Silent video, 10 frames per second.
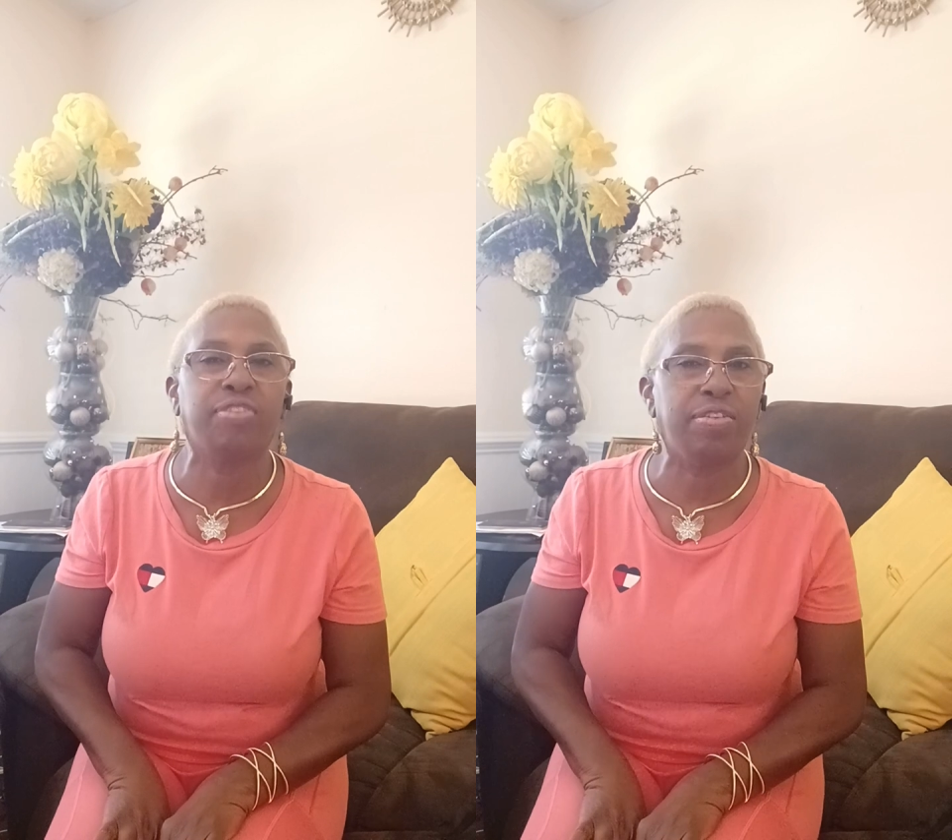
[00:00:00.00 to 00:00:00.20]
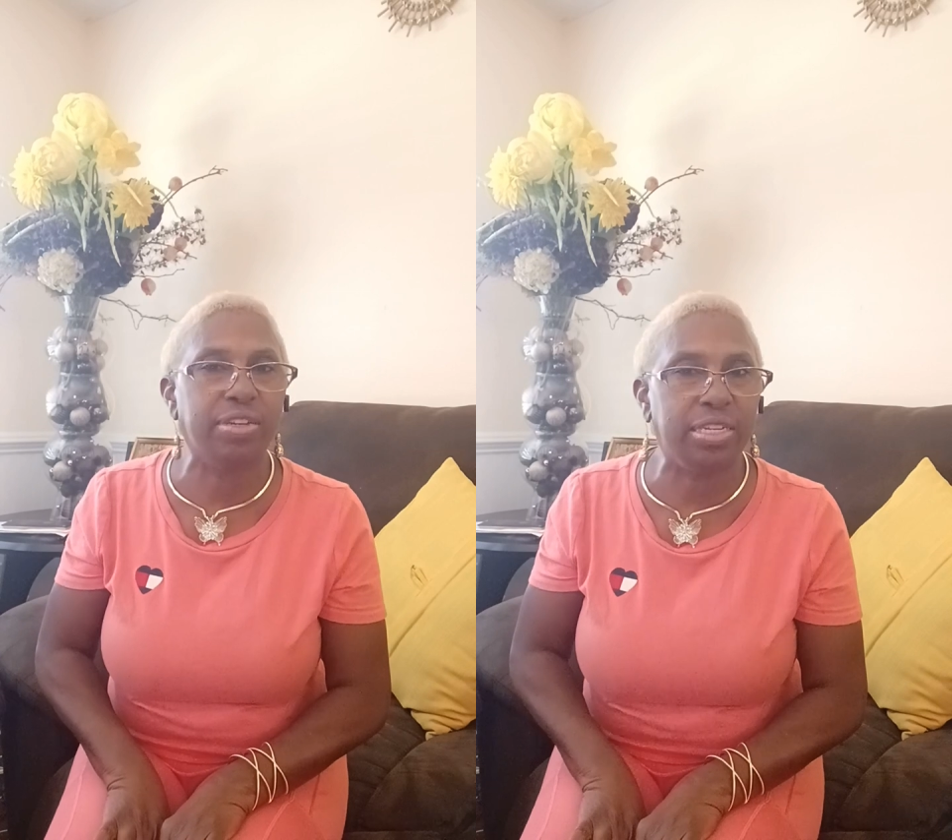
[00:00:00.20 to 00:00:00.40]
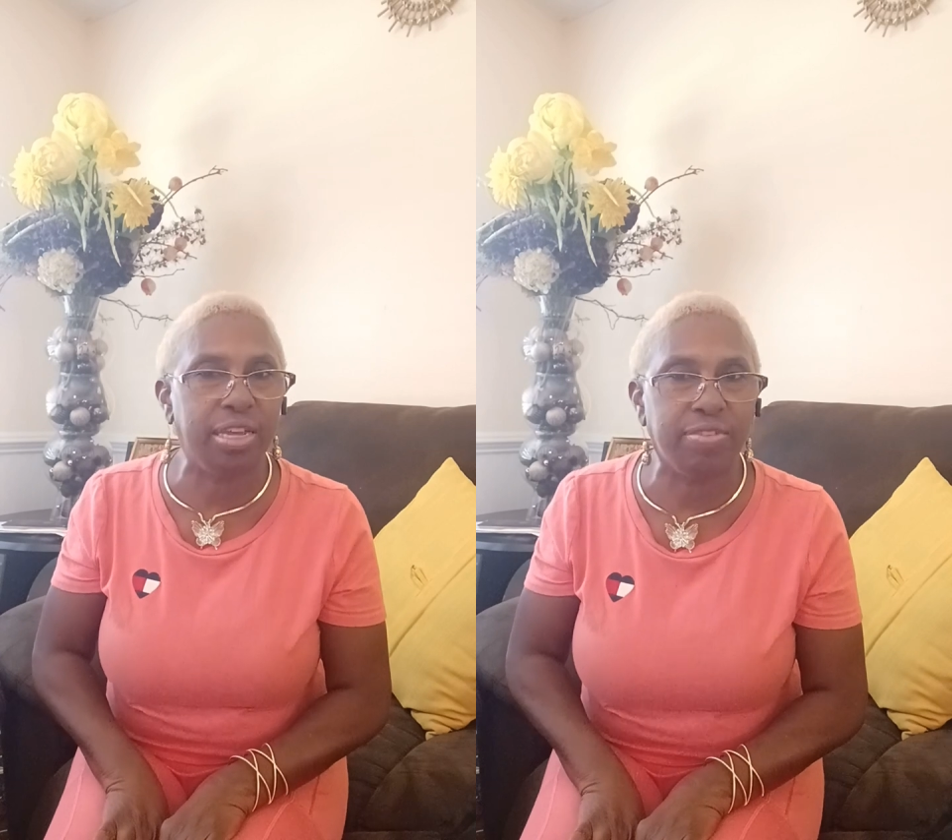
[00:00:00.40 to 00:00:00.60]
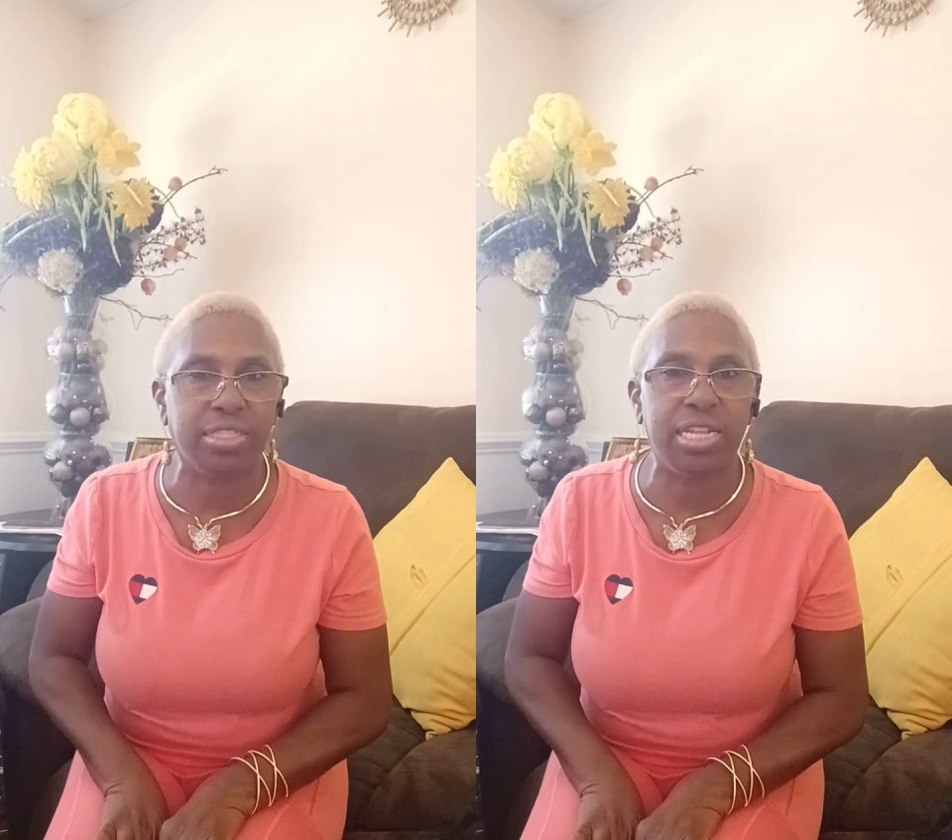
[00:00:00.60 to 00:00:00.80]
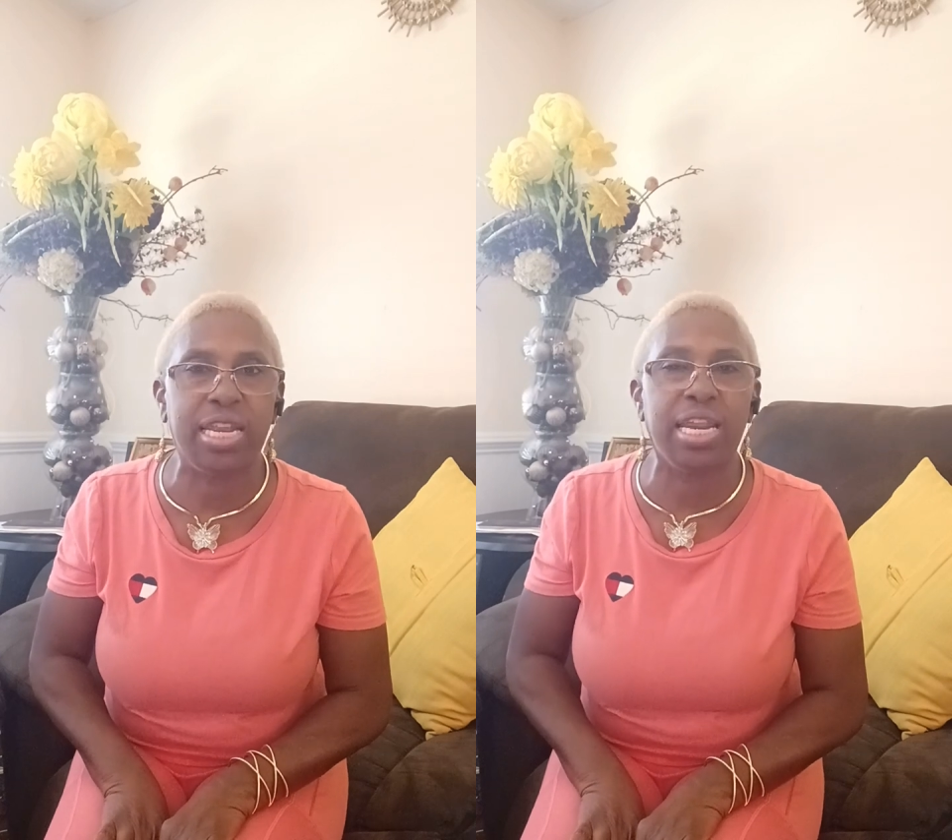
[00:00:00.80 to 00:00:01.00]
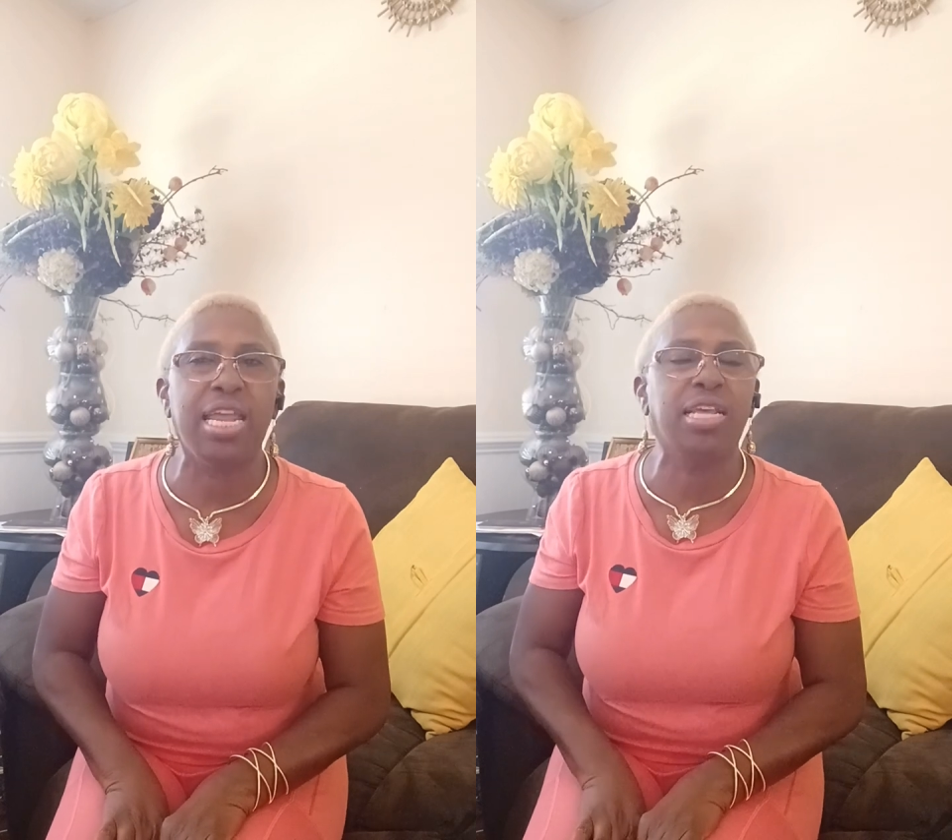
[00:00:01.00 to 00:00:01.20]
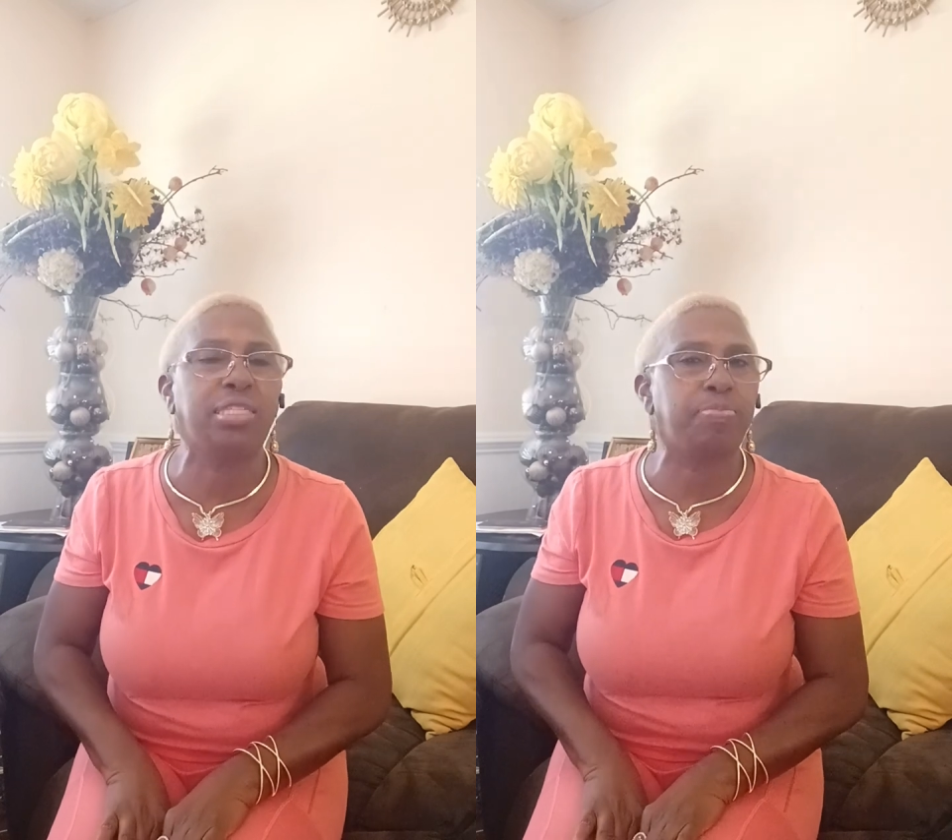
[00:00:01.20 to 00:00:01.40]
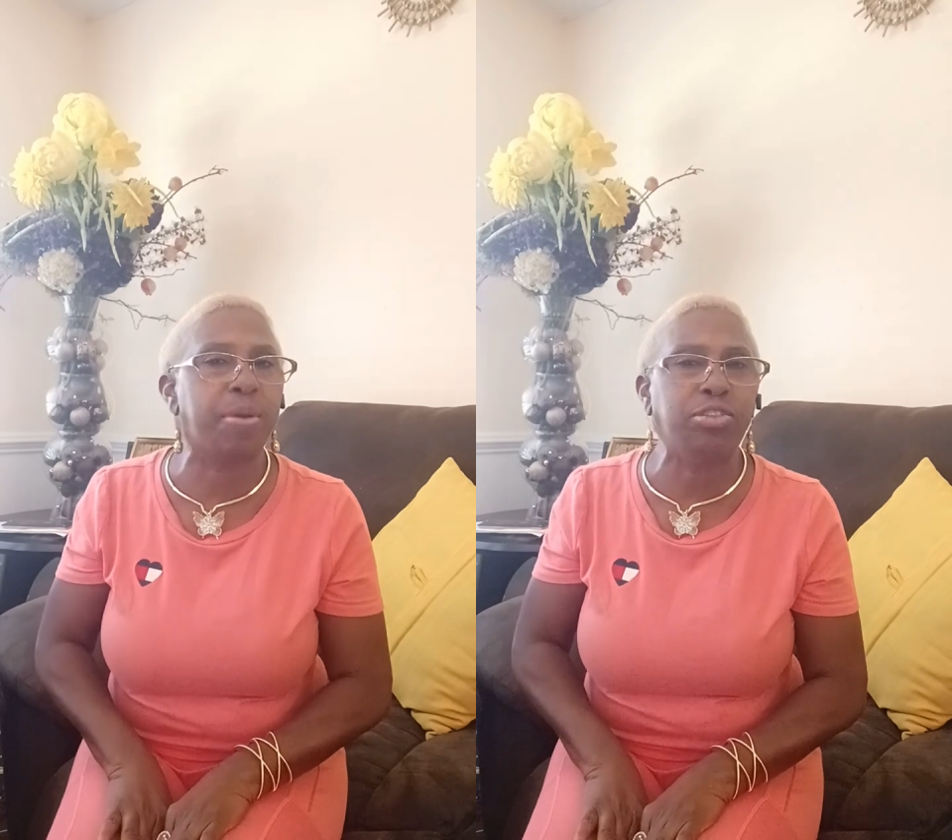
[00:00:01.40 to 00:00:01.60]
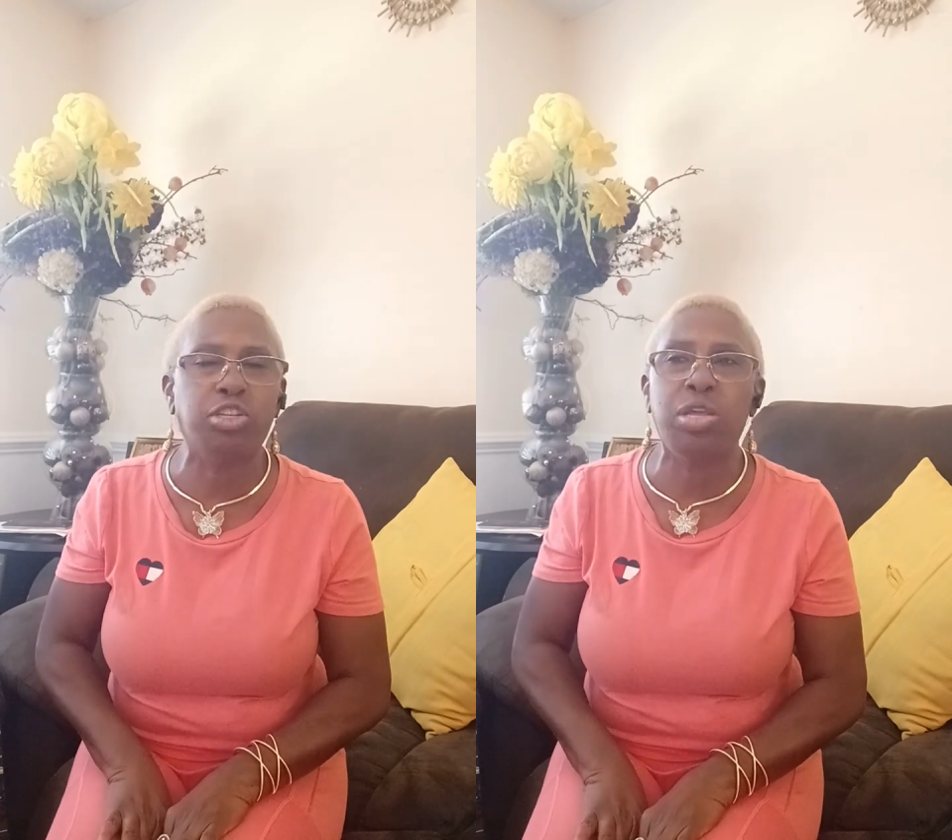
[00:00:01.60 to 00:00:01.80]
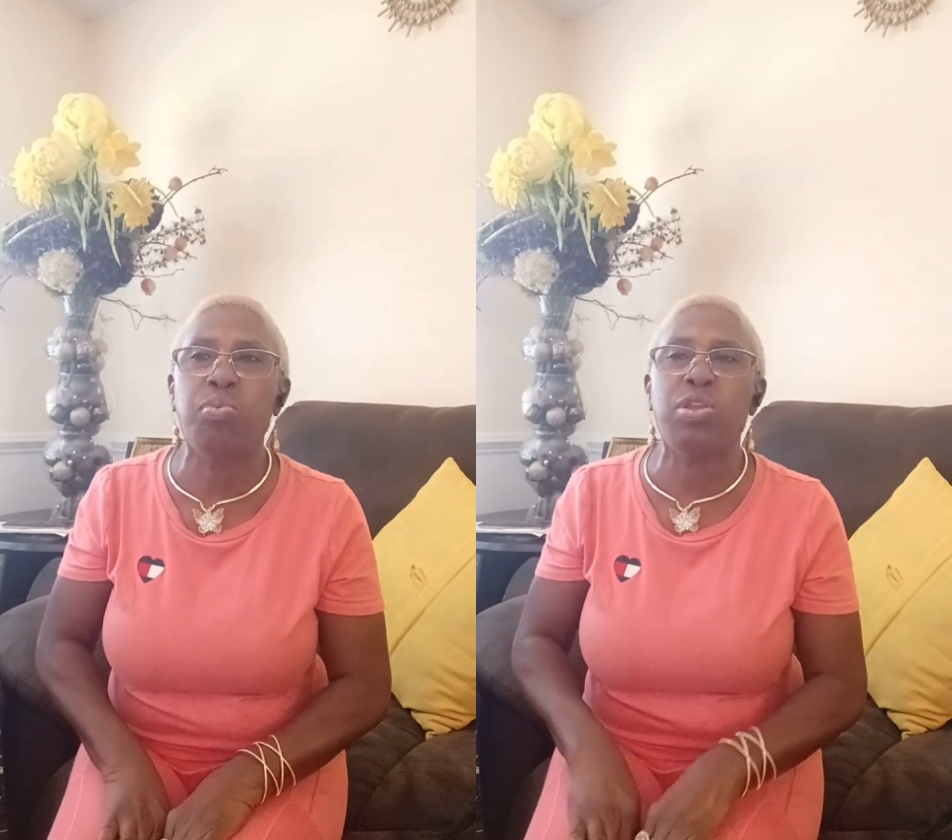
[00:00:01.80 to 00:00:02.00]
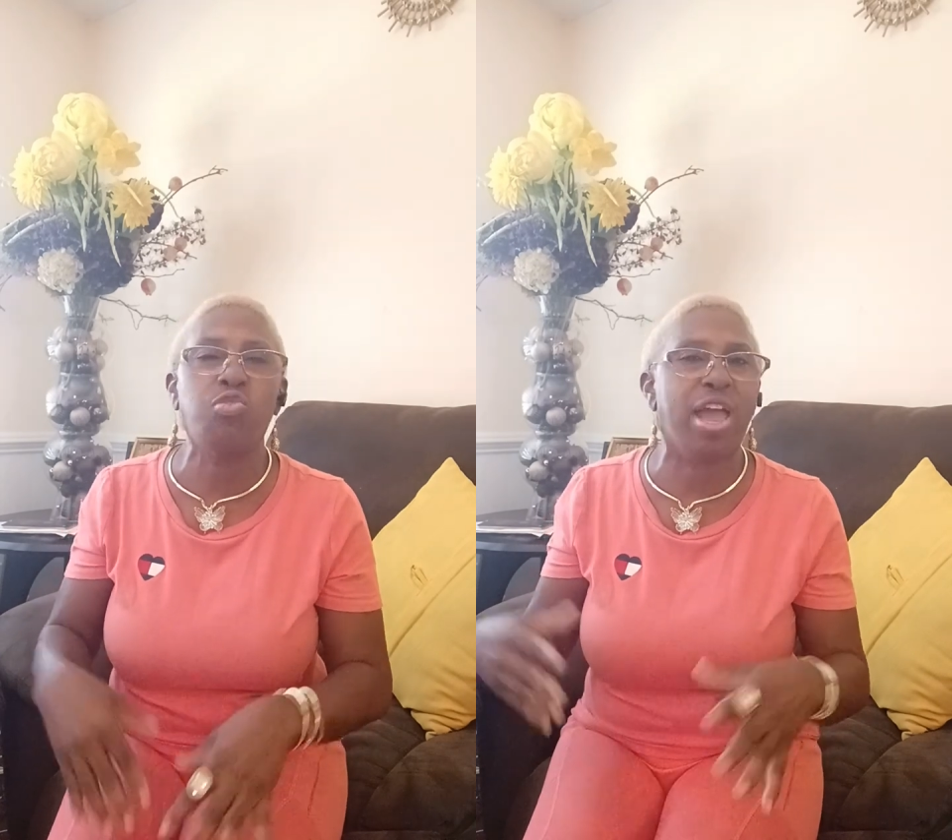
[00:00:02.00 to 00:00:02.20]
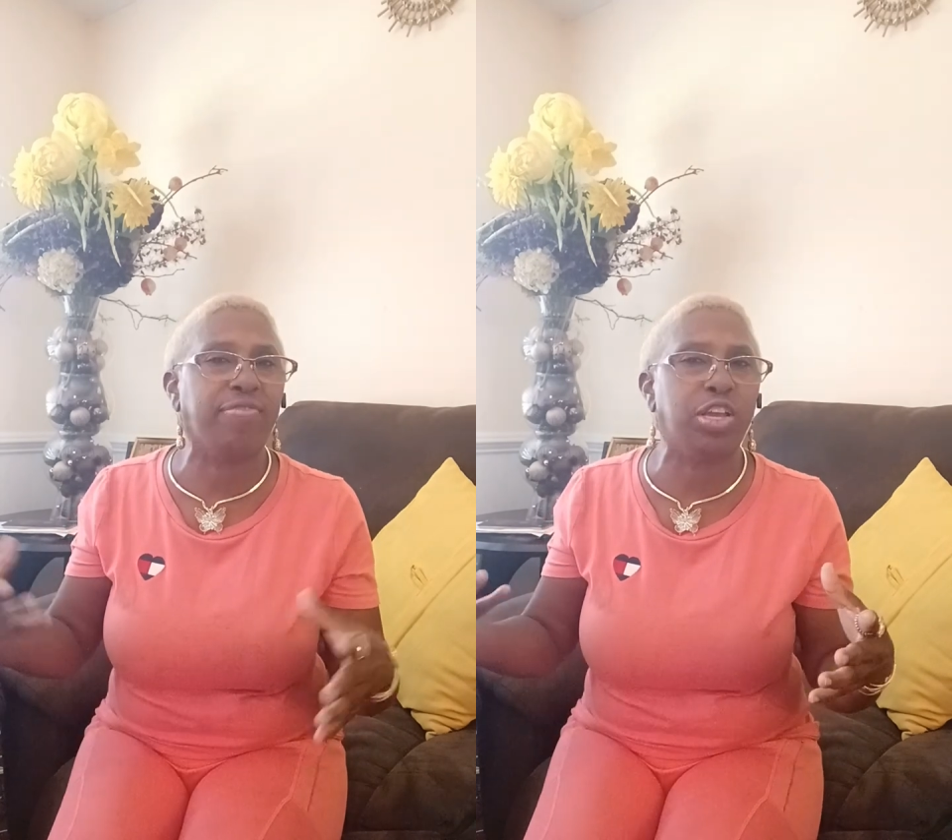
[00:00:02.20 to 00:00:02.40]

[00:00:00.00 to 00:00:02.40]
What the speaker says: very devastating. And especially when you have